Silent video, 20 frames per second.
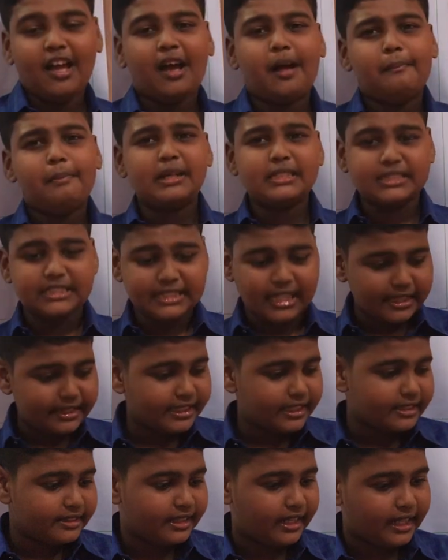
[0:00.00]
but it's nothing
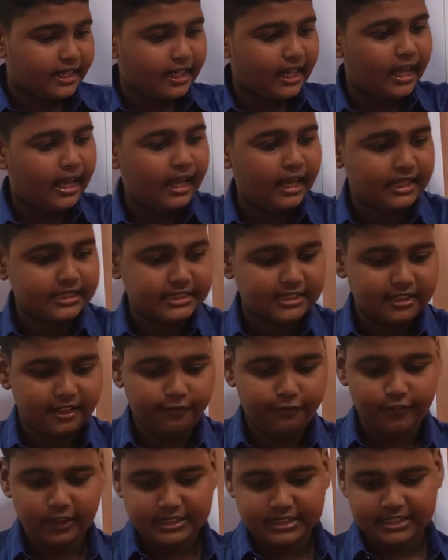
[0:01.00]
than a
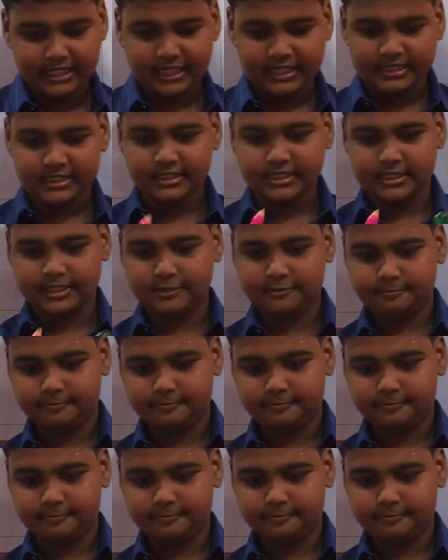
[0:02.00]
surface like this.